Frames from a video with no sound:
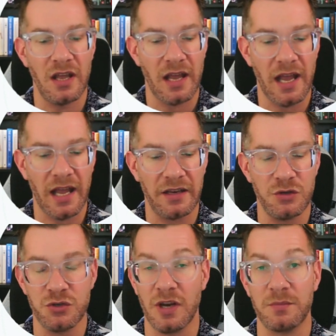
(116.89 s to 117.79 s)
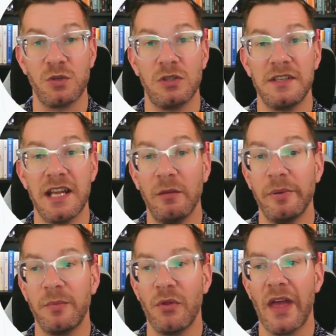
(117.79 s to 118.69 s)
and you should absolutely tell
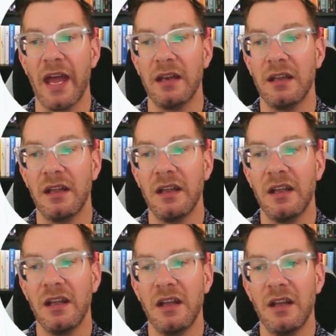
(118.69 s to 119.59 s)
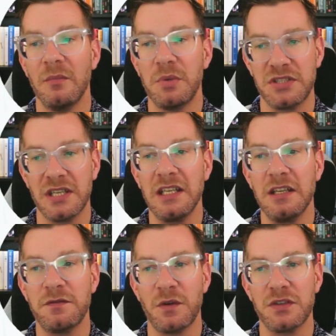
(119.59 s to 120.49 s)
people that. But sticking it
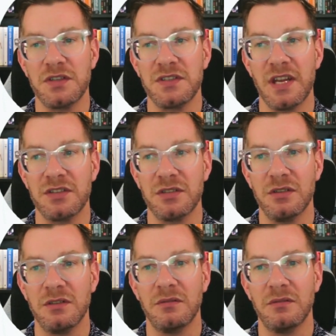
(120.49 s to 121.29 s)
front and center,